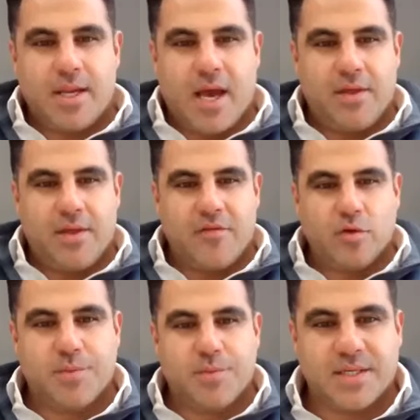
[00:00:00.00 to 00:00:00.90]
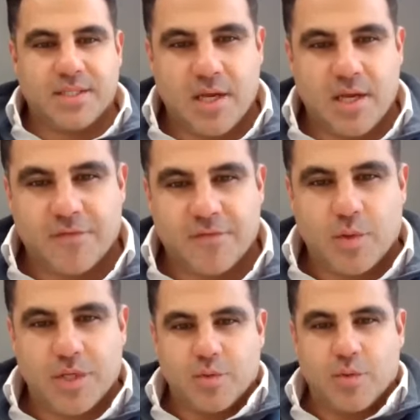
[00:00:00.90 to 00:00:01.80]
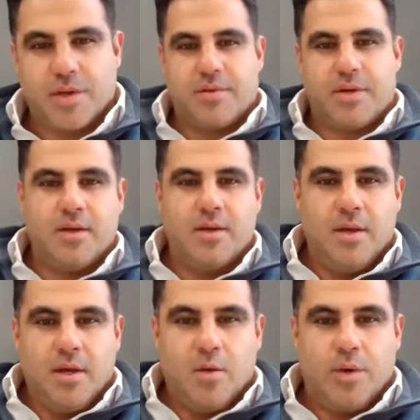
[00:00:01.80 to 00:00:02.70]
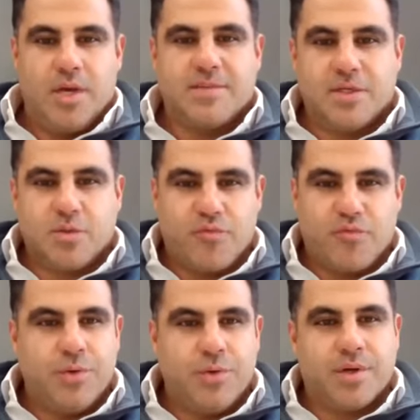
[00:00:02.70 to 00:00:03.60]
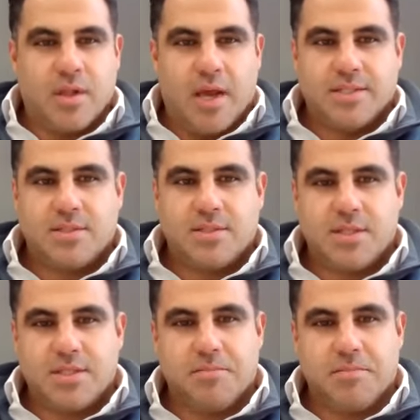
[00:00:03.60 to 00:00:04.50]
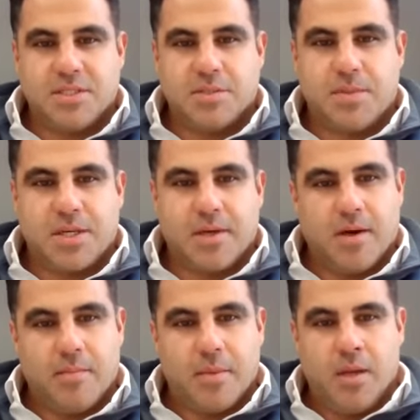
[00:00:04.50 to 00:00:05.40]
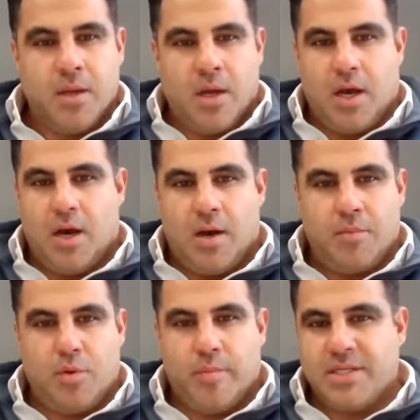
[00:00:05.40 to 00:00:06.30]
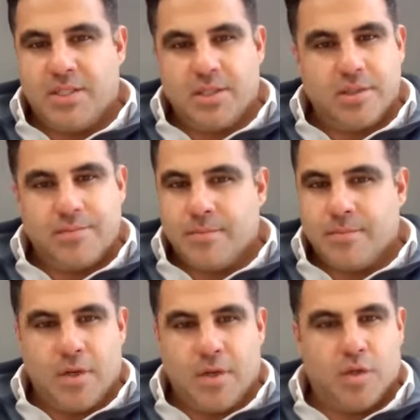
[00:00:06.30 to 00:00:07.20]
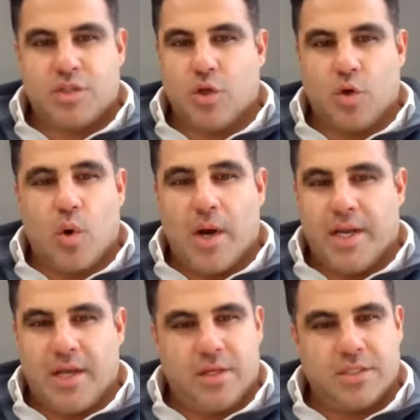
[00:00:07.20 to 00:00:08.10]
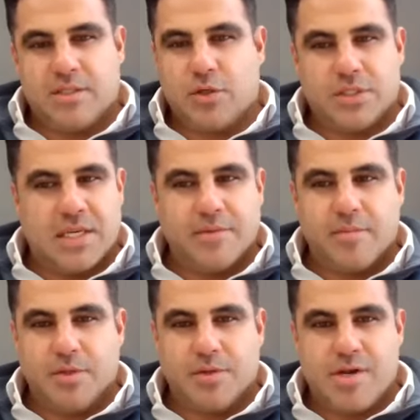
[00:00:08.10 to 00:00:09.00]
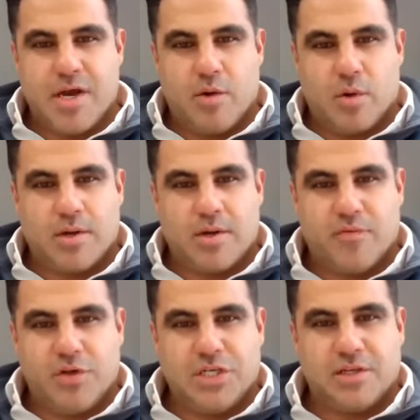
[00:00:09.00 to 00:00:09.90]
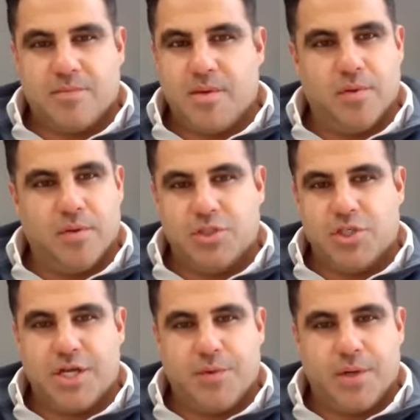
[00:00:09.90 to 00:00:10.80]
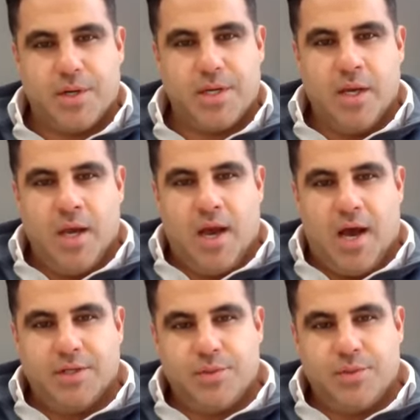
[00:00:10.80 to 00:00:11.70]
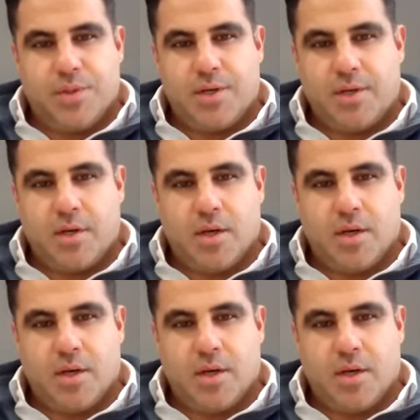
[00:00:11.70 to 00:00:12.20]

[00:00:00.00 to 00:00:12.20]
that I think everyone should be excited for 2023. What you guys mentioned, renewing your licenses and business picking up. You might see it's still quiet. I think it's a good time to build your network and reach out to people in January. I do think